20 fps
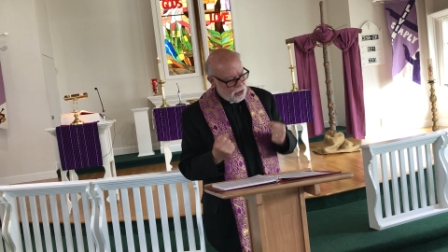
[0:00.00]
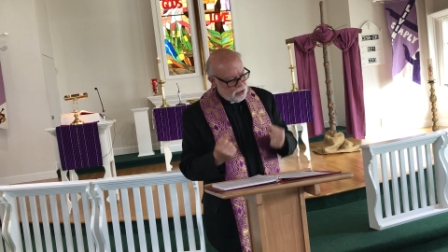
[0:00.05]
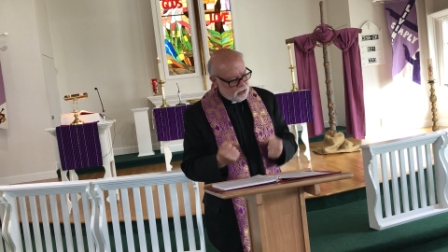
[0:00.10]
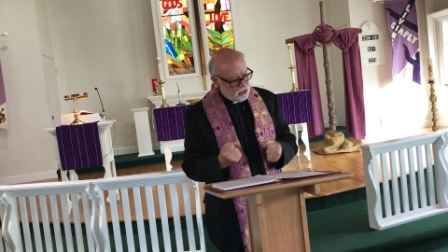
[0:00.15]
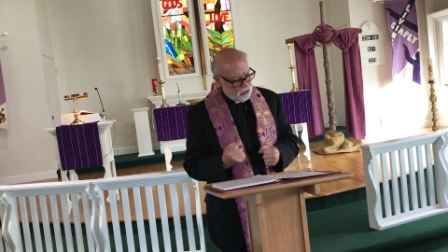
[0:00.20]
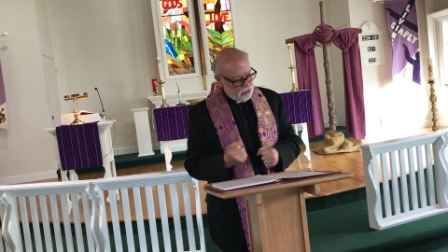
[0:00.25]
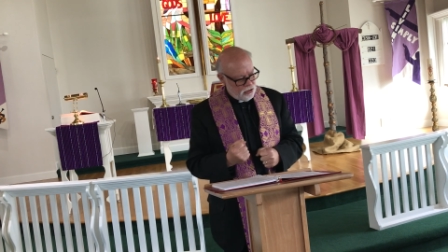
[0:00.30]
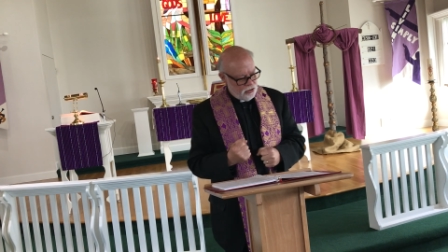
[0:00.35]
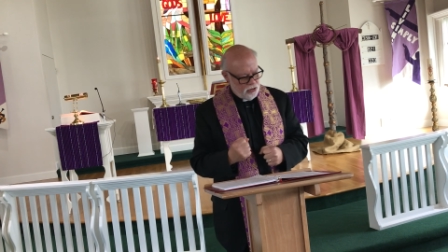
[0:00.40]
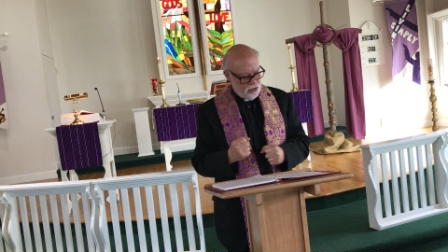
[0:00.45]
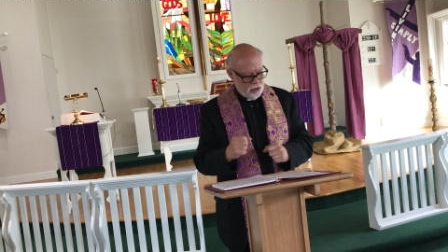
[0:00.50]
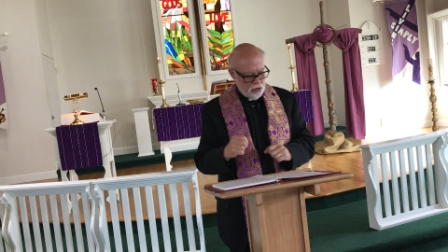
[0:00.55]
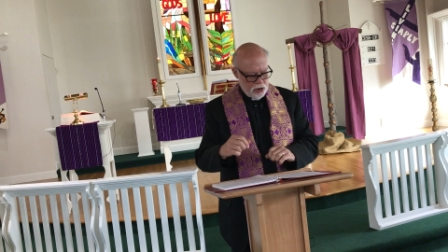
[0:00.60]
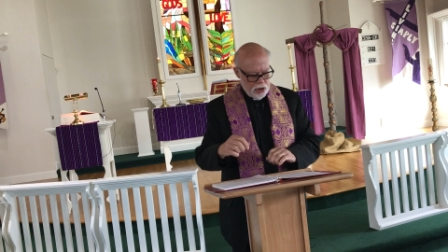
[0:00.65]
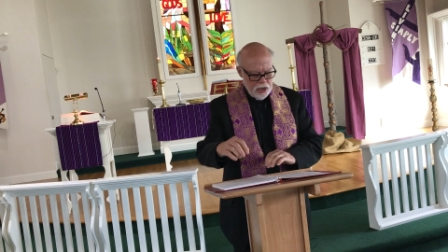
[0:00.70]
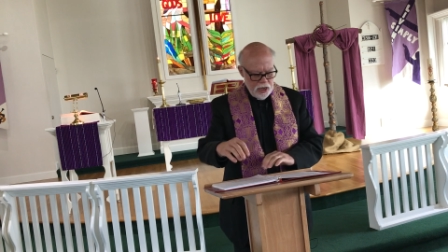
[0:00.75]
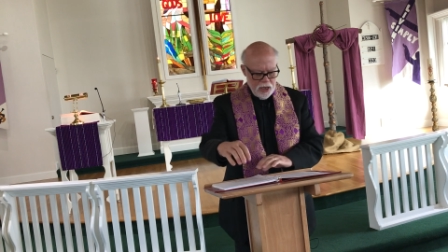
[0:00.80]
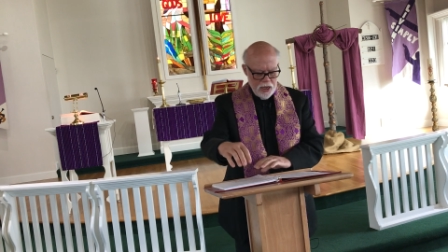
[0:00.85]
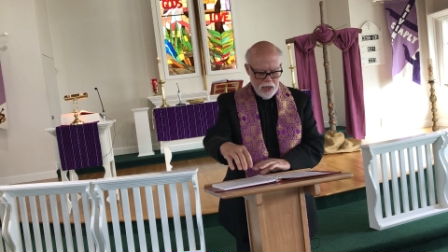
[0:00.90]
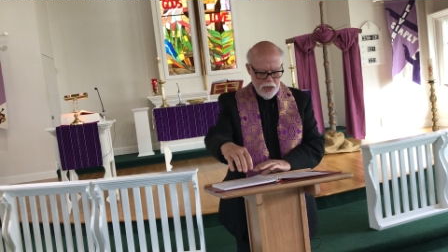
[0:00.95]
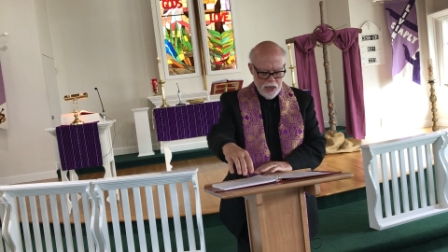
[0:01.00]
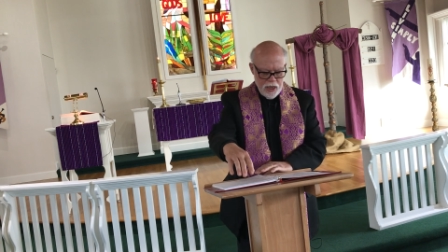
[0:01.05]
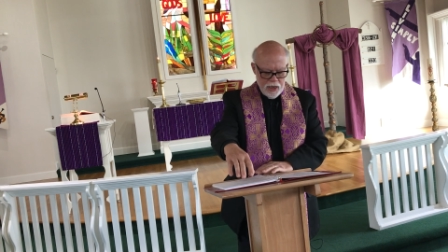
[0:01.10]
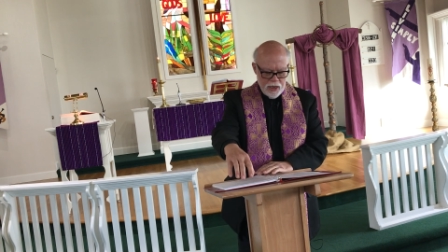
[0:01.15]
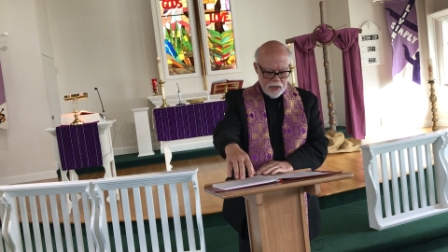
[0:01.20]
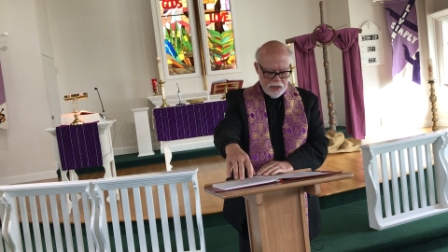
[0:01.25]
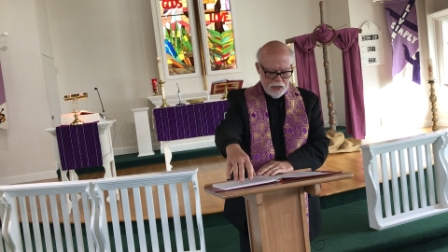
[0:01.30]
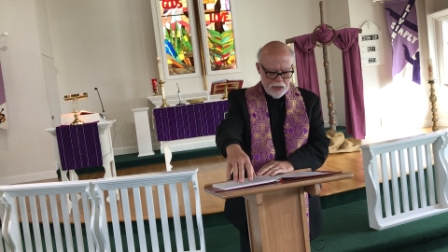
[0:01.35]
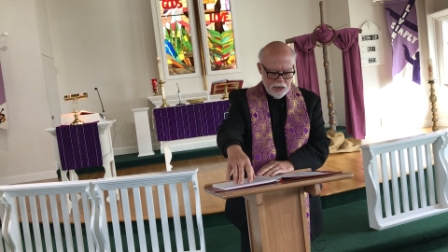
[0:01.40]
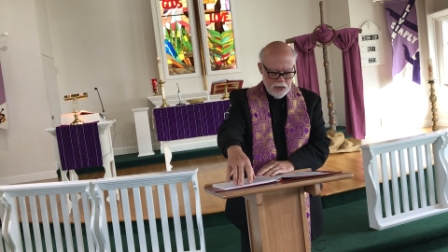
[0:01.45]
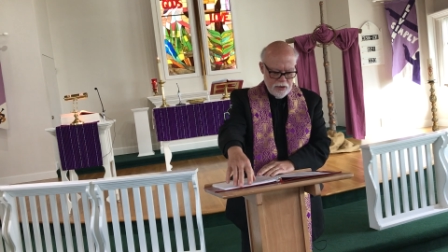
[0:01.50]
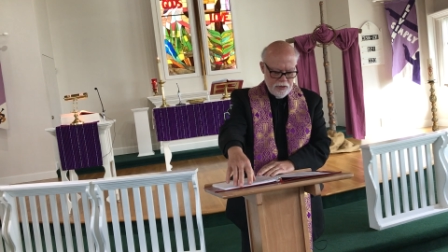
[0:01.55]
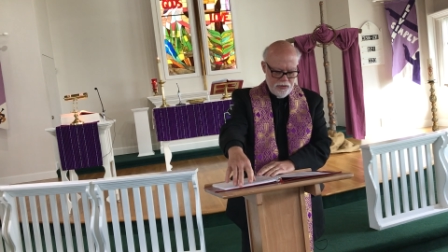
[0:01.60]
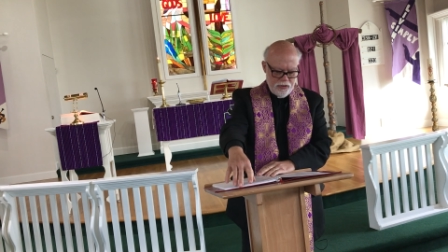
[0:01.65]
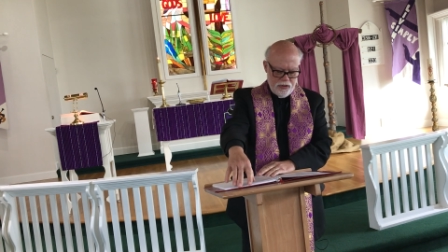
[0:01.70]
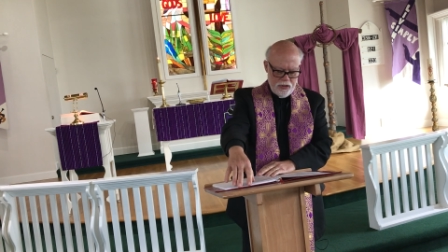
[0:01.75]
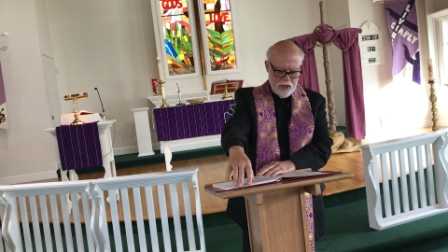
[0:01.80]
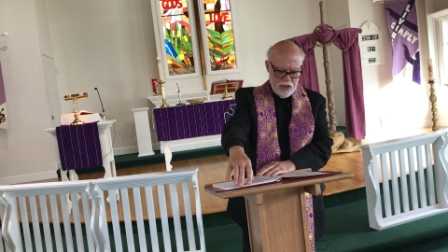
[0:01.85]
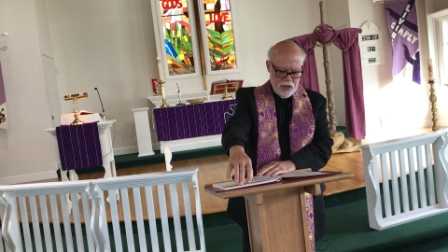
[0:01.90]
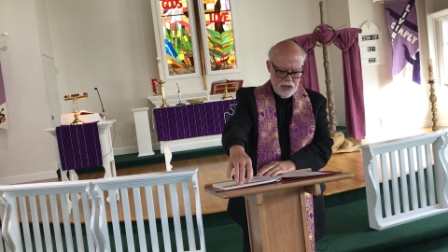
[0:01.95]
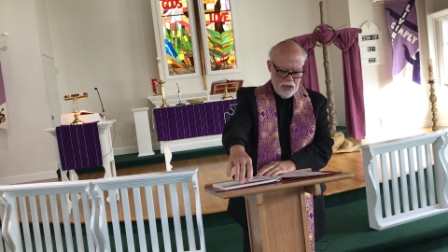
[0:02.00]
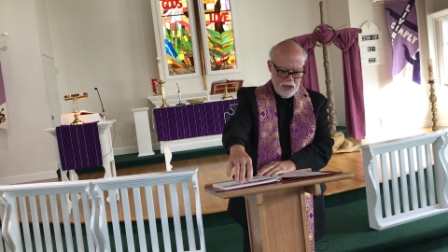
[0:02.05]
as a free gift.